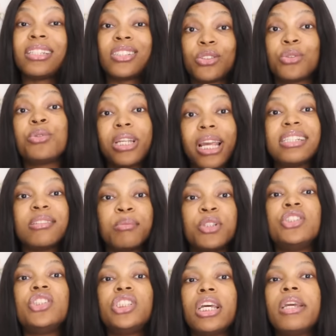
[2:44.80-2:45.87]
I told you guys I'm
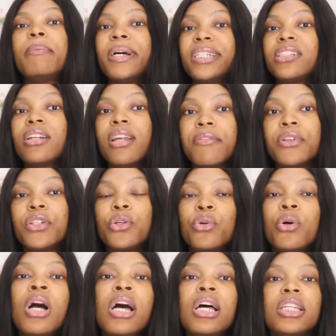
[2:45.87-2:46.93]
going to share a particular
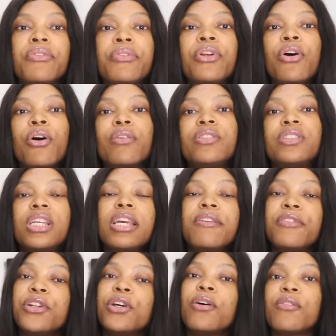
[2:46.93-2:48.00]
video, the video of a
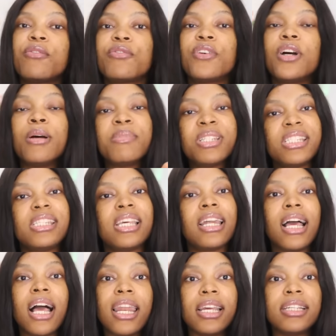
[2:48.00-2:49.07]
video of um, Cee-C
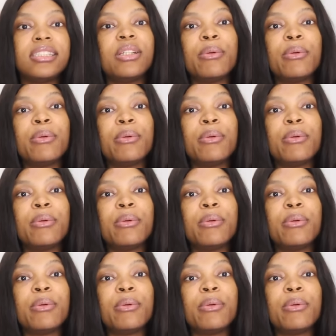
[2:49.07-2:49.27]
and Alex.